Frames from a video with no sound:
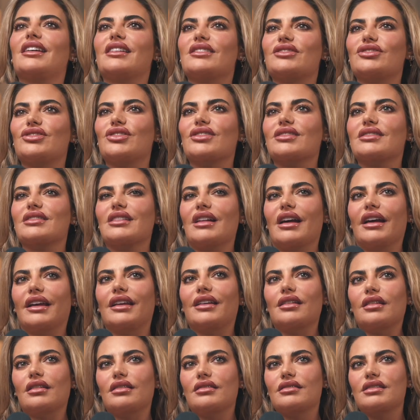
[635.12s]
it's just
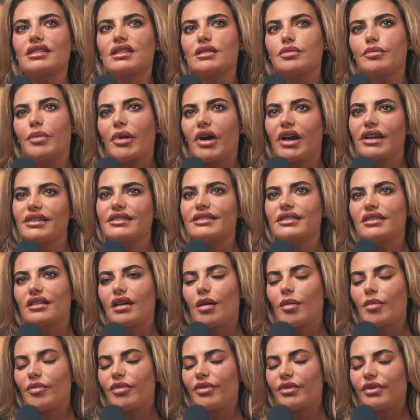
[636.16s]
like spicing
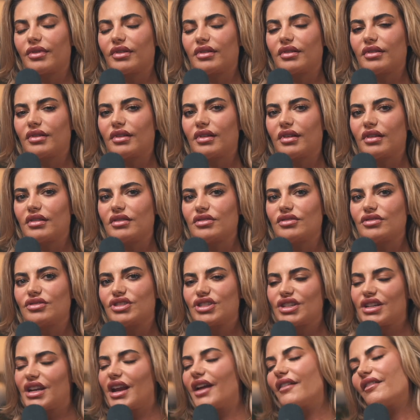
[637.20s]
up
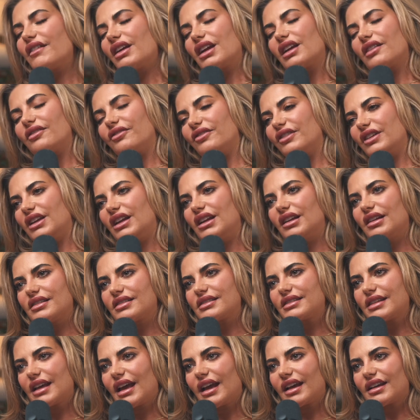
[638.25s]
generic vanilla
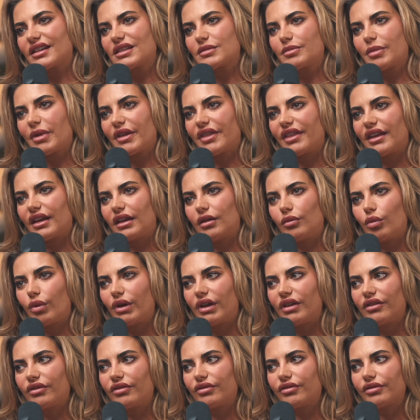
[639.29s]
sex, but then
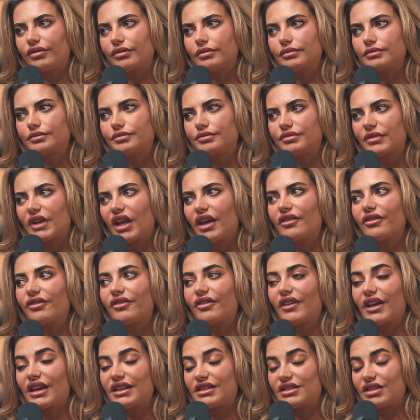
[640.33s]
with a
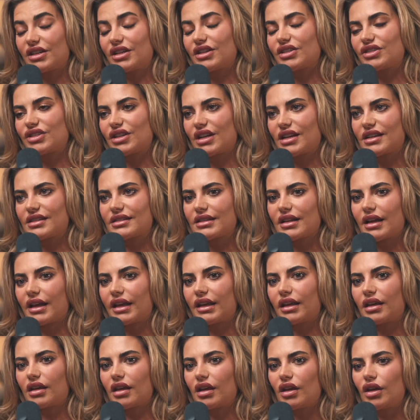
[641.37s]
fetish, it's
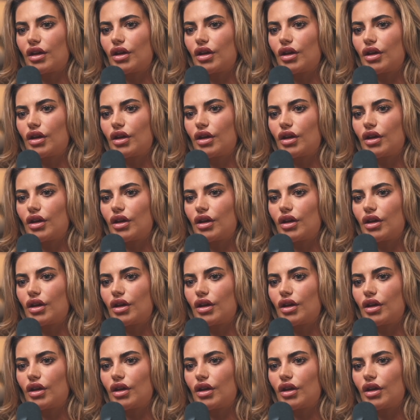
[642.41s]
like